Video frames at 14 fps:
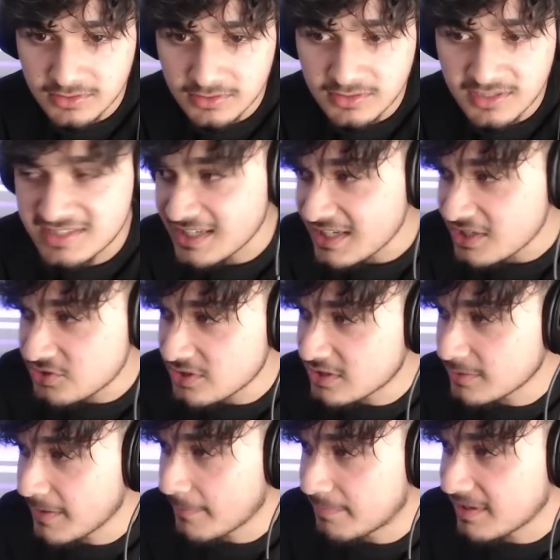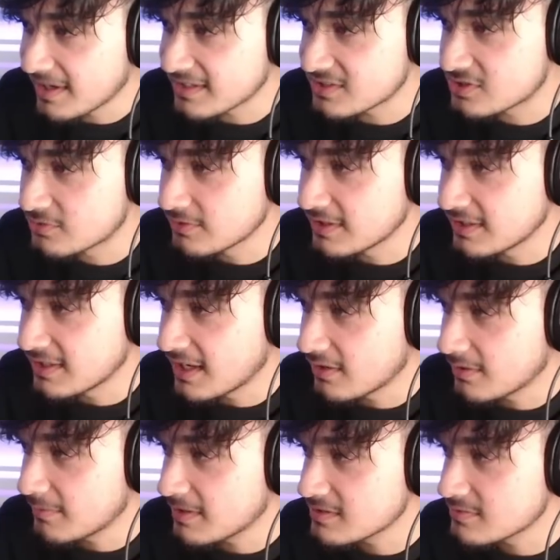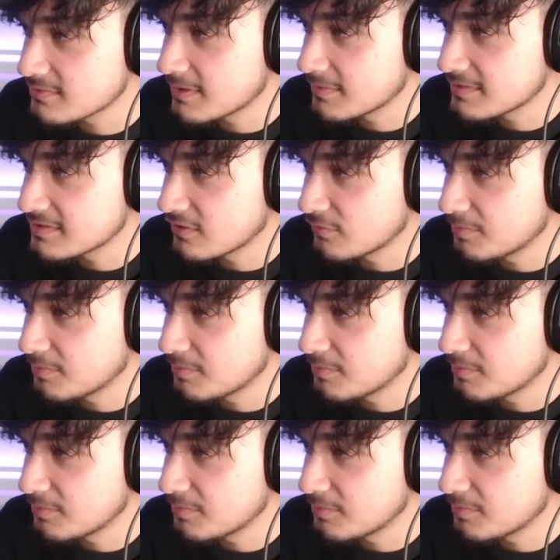Is it literally gonna be a blank screen now? I might as well make myself